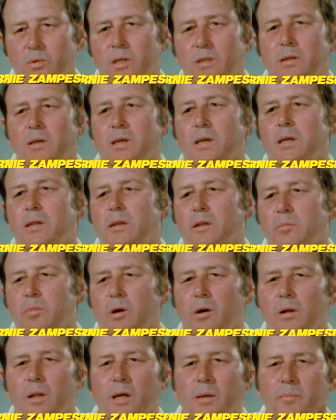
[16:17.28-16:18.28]
We need to get
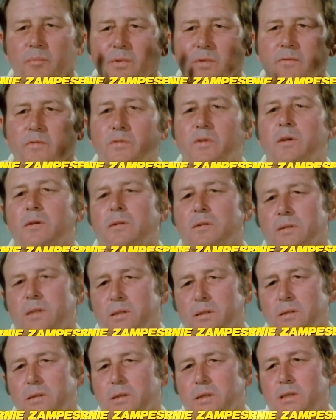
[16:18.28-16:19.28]
the ball up the
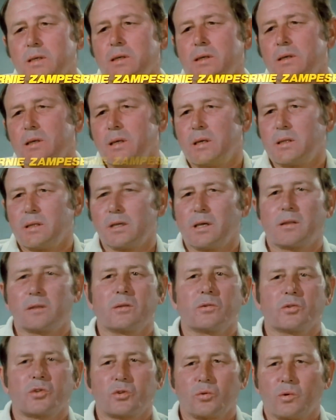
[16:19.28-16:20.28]
field and, and
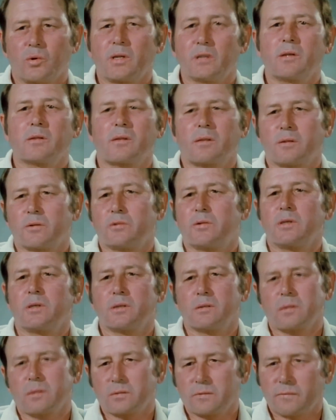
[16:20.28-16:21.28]
get those 20 and 30
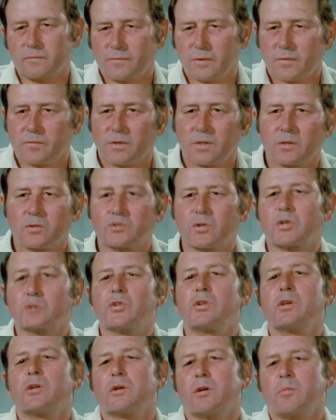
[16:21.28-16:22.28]
and 50 and
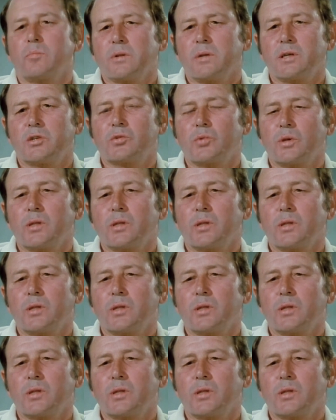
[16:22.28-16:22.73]
60 yard plays.